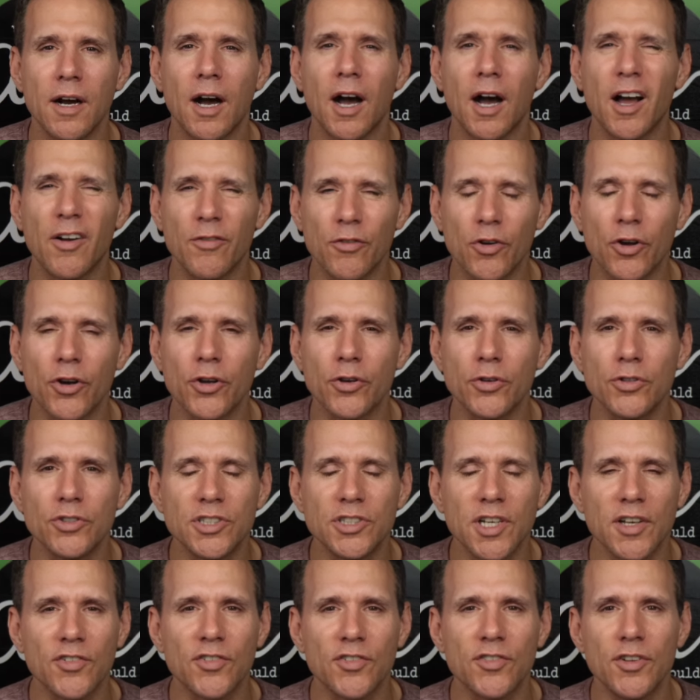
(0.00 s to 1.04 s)
I've got a good
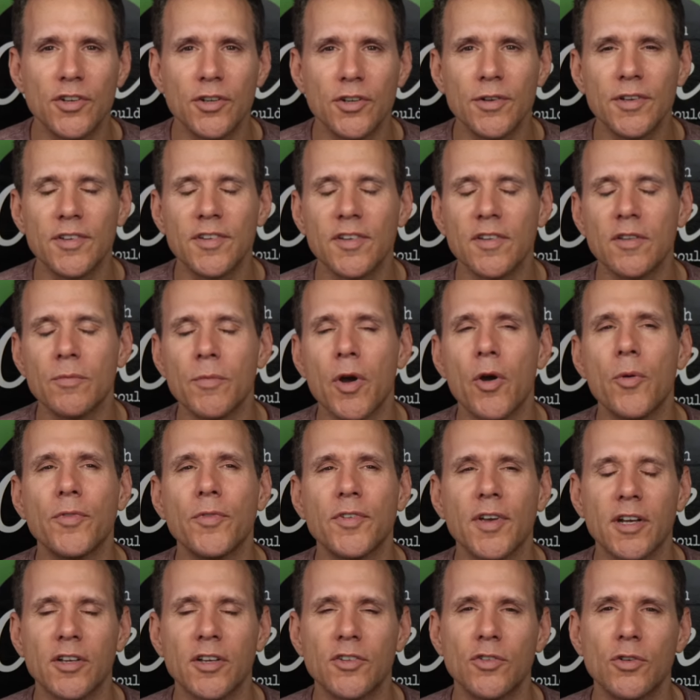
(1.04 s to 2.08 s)
chance to do it. At the
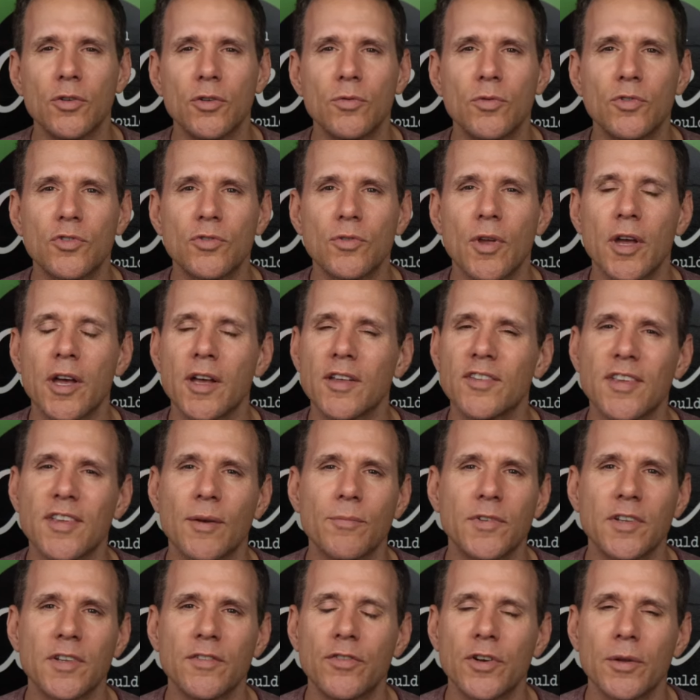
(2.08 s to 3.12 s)
moment I could do
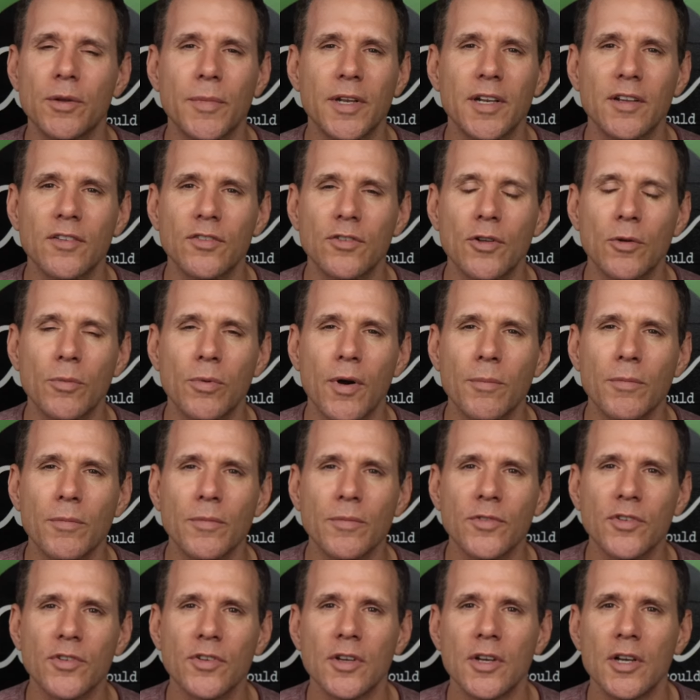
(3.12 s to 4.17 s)
73 minutes, no
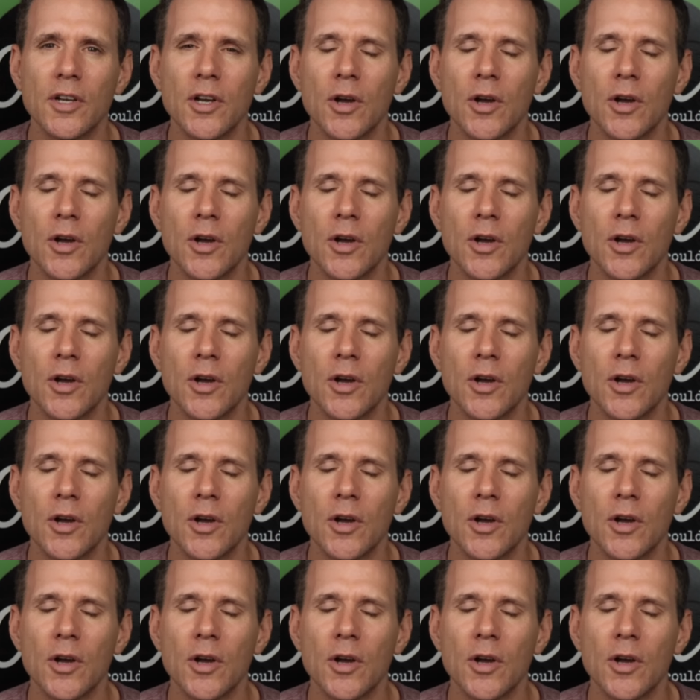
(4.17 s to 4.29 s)
problems,